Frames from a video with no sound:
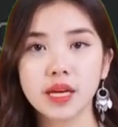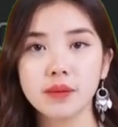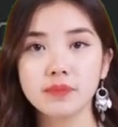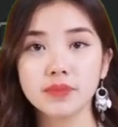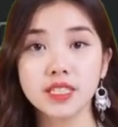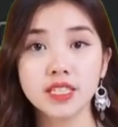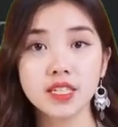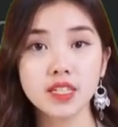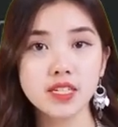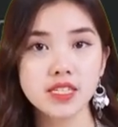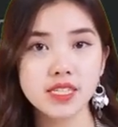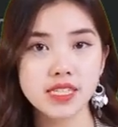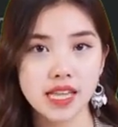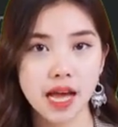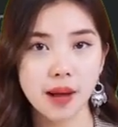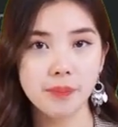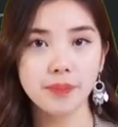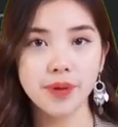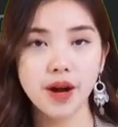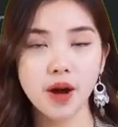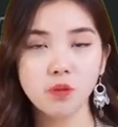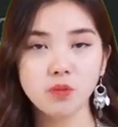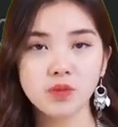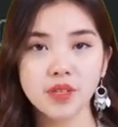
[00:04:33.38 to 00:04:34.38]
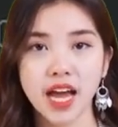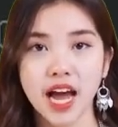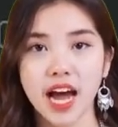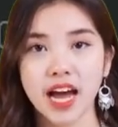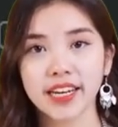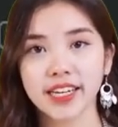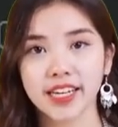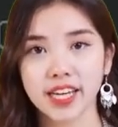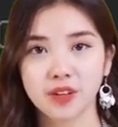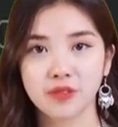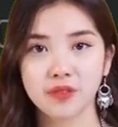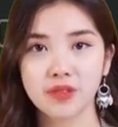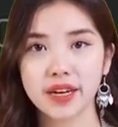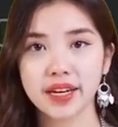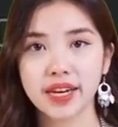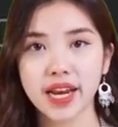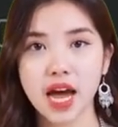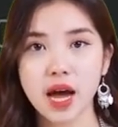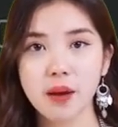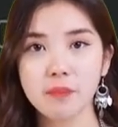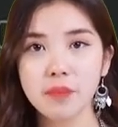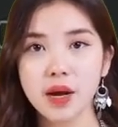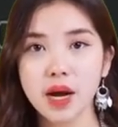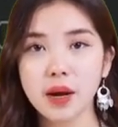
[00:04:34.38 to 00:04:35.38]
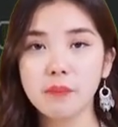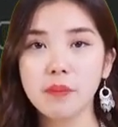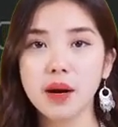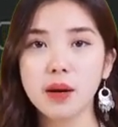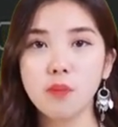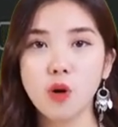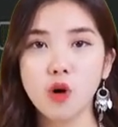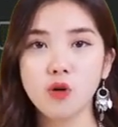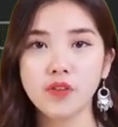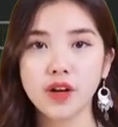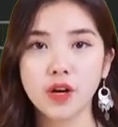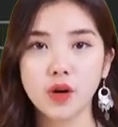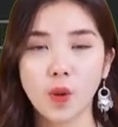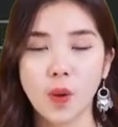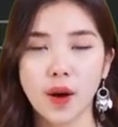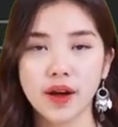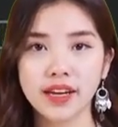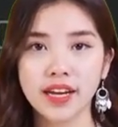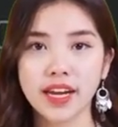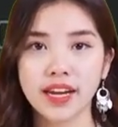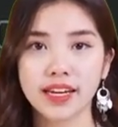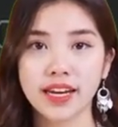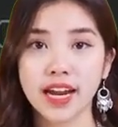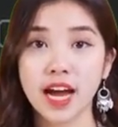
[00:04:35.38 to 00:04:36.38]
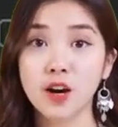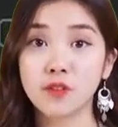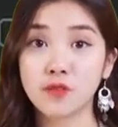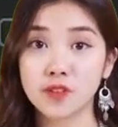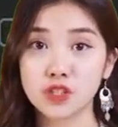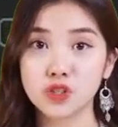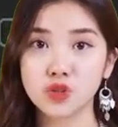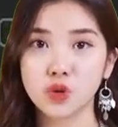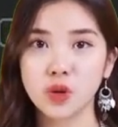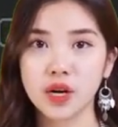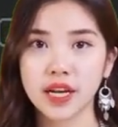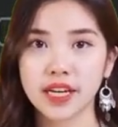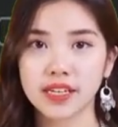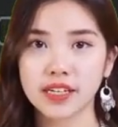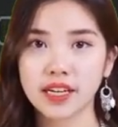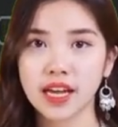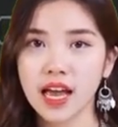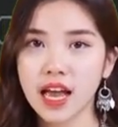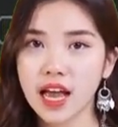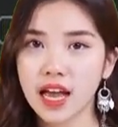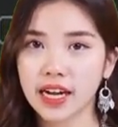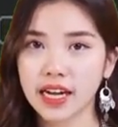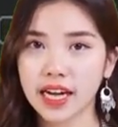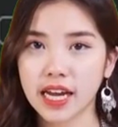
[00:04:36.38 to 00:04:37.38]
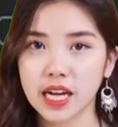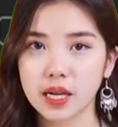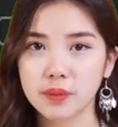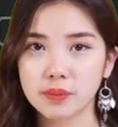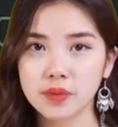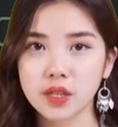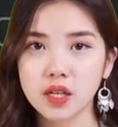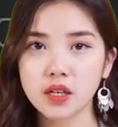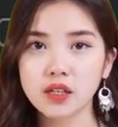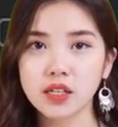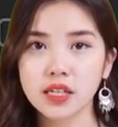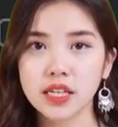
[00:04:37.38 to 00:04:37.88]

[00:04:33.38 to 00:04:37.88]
And if I get my wish, then it will be a brain-computer interface